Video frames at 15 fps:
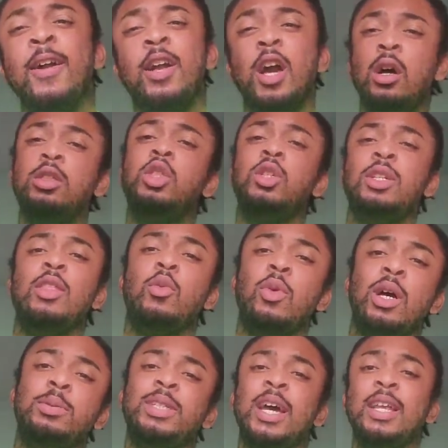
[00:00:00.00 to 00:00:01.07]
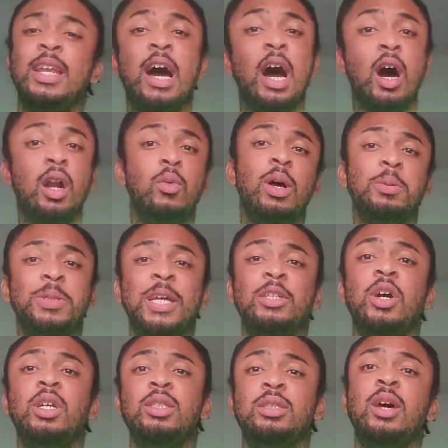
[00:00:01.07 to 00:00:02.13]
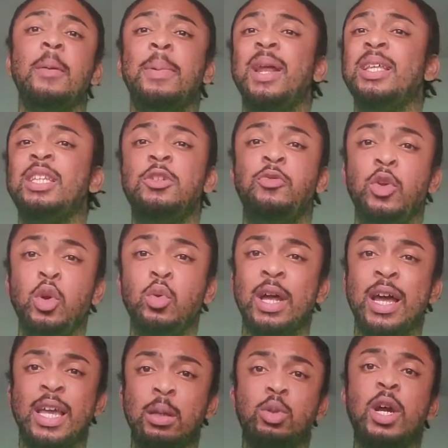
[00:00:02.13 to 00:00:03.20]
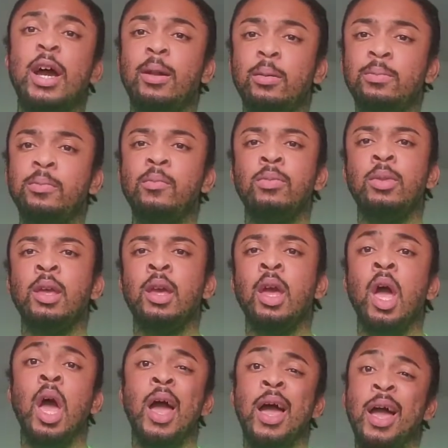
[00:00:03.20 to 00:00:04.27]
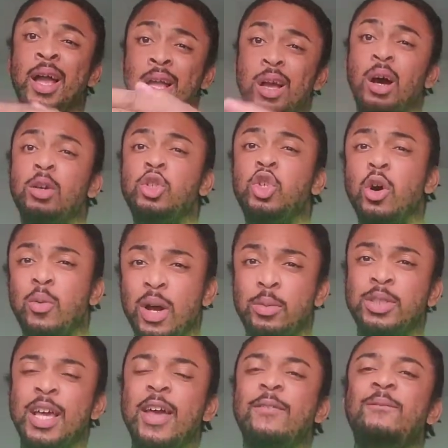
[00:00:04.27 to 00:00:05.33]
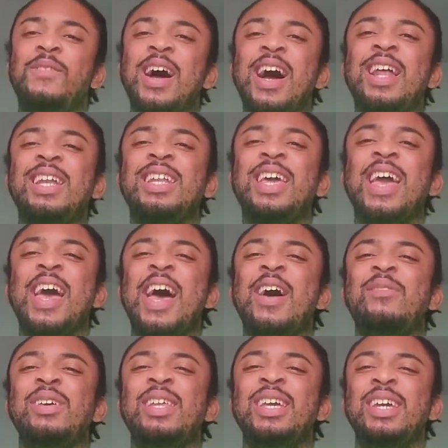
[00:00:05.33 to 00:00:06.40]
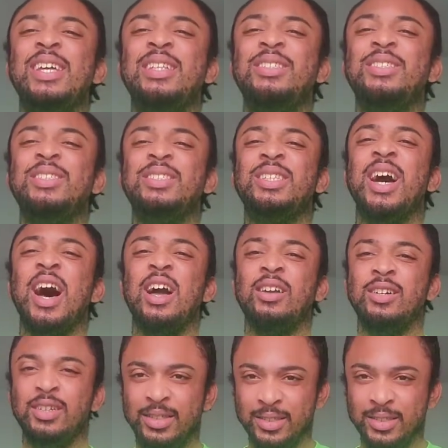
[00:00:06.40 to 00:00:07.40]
Go to another website. Now, all the websites are out of stock, but like these few, I keep trying. Go to a website. Finally, they have it in stock.